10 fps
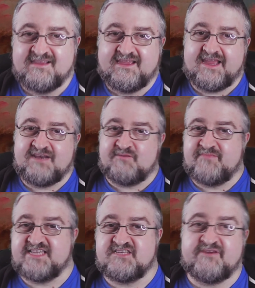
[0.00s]
and they were
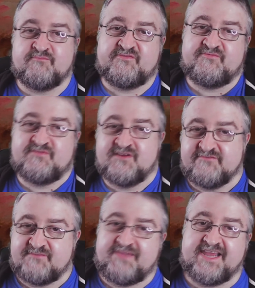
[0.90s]
messing around with
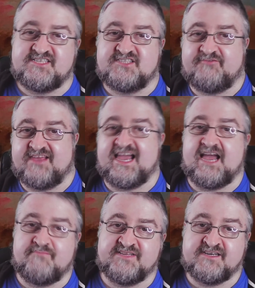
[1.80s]
repeating stuff that
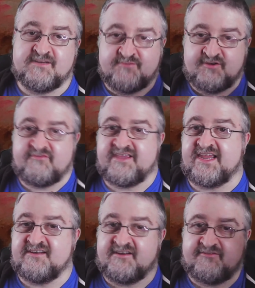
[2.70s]
happened in the movie,
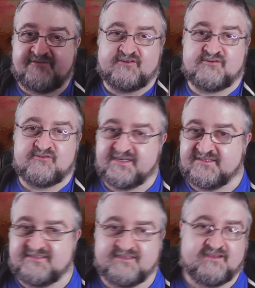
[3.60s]
in the film,
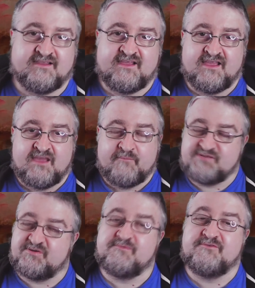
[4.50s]
and
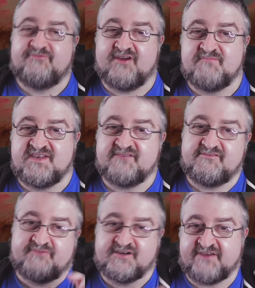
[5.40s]
which would have been fun, but they never
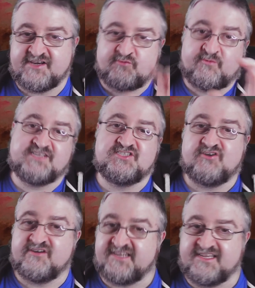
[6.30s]
found the right twists
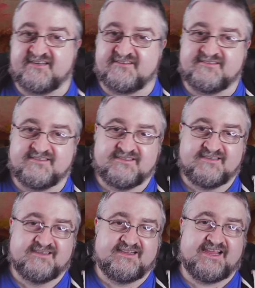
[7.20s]
on it either.
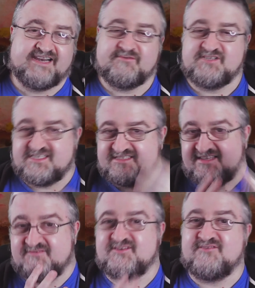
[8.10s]
And
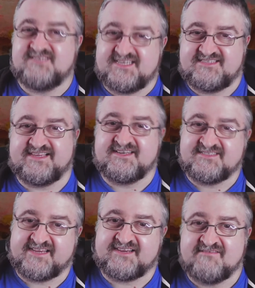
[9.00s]
it was always this thing,
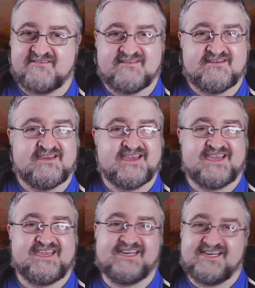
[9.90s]
is like,
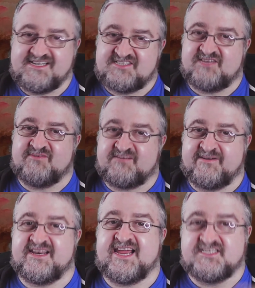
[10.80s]
you needed someone to come
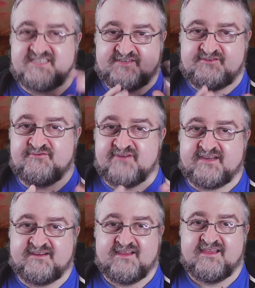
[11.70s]
in and actually do
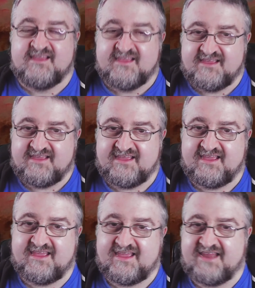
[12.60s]
it.
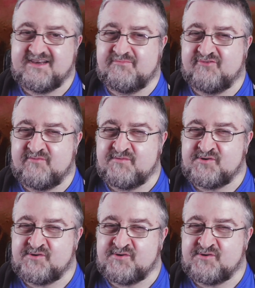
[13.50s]
And they brought him in